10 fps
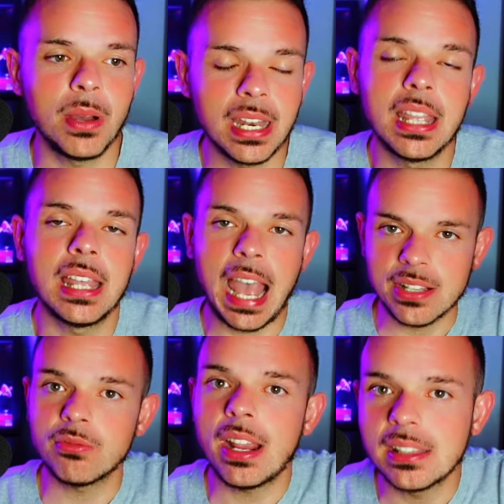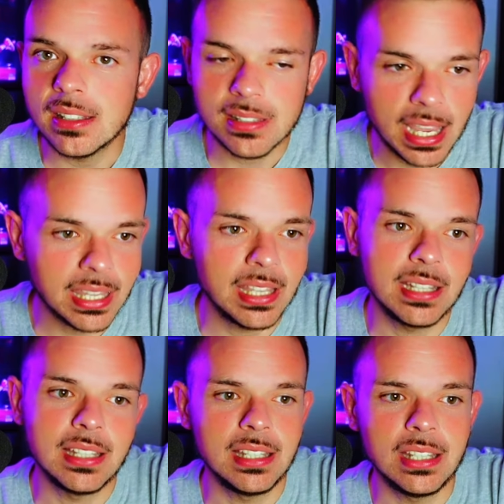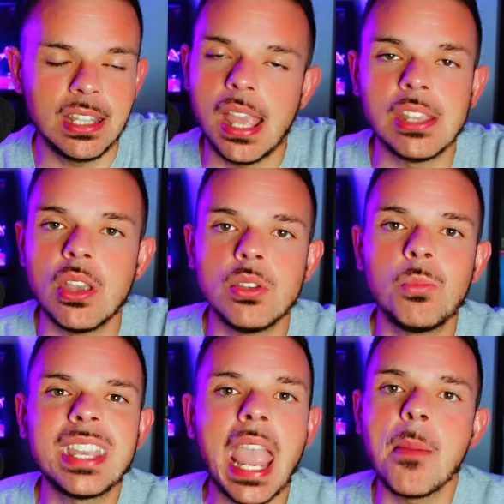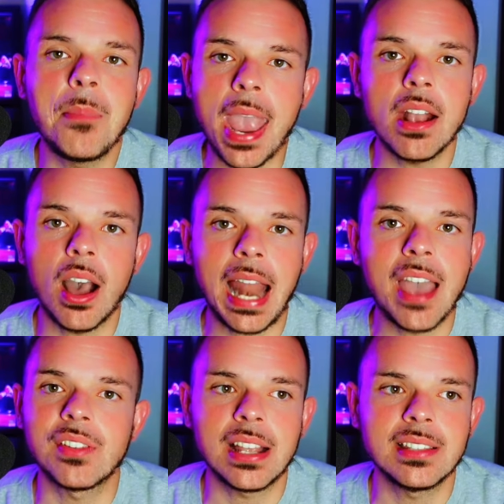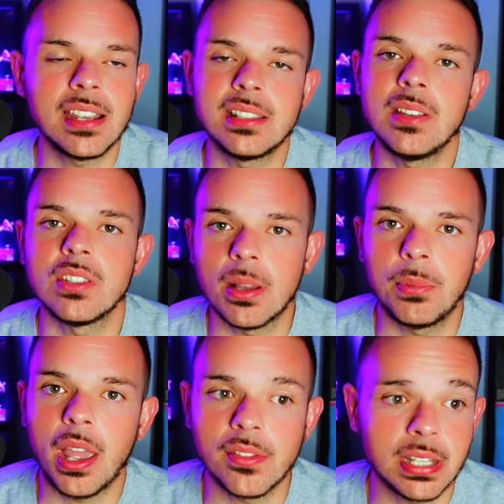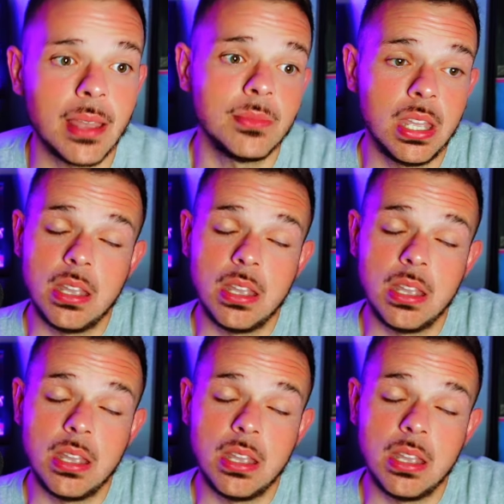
But as of right this second, we can't bank on having Isaiah Stevens come playoff time.